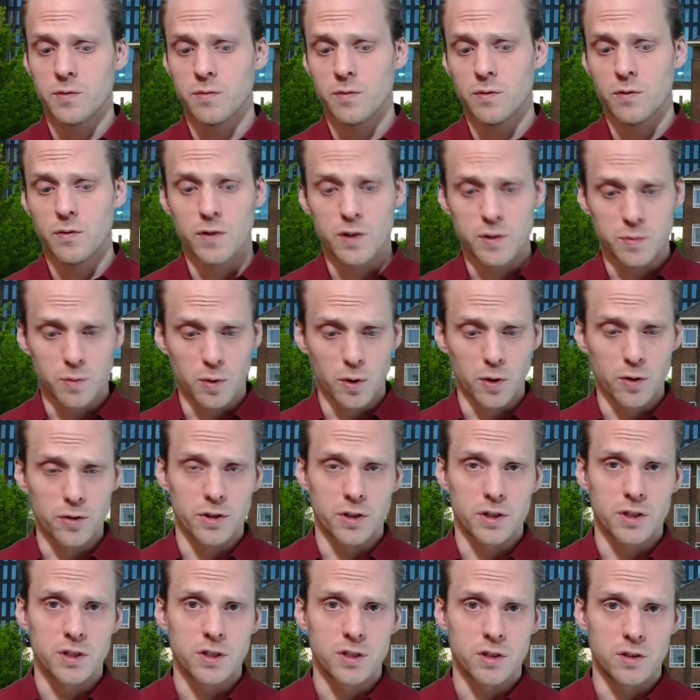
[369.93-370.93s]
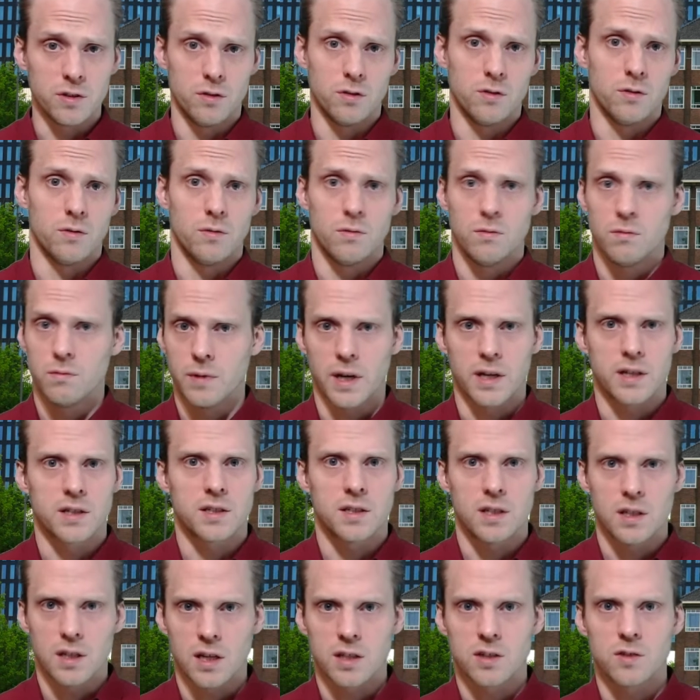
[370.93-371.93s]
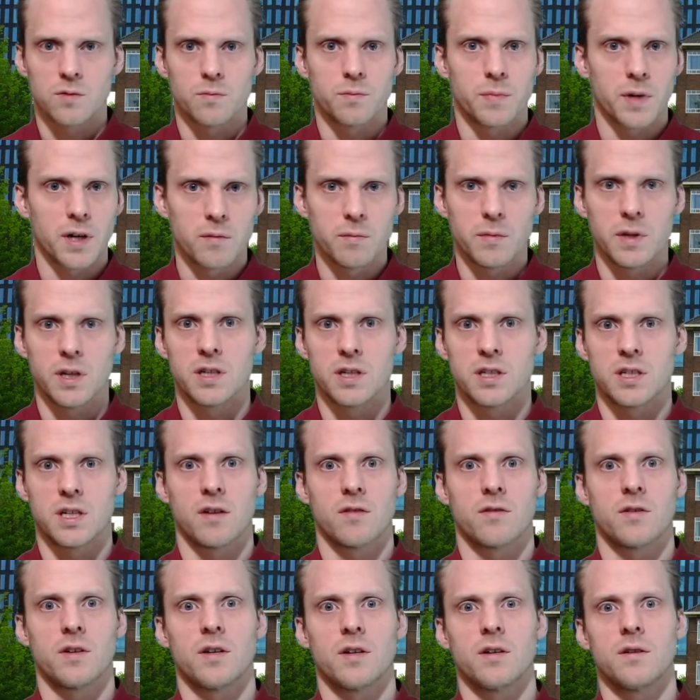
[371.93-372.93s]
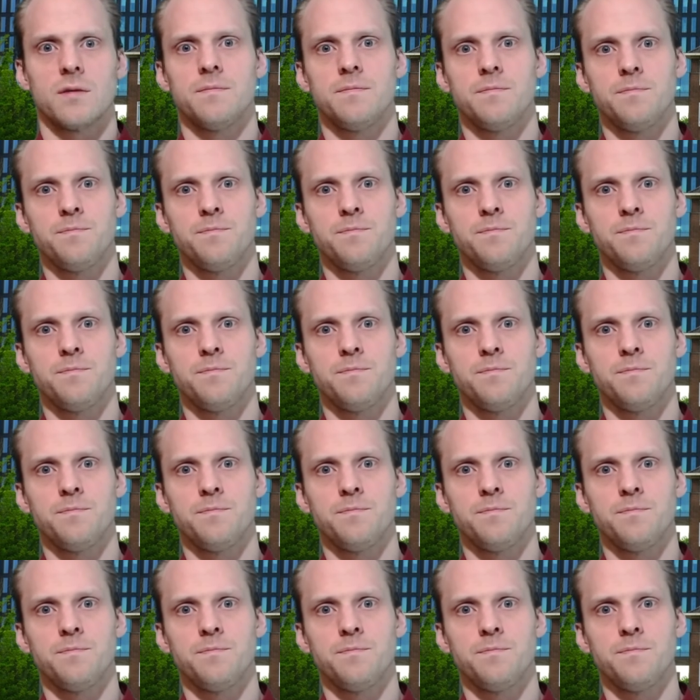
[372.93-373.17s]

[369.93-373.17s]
responses to actually get some parameters out of there.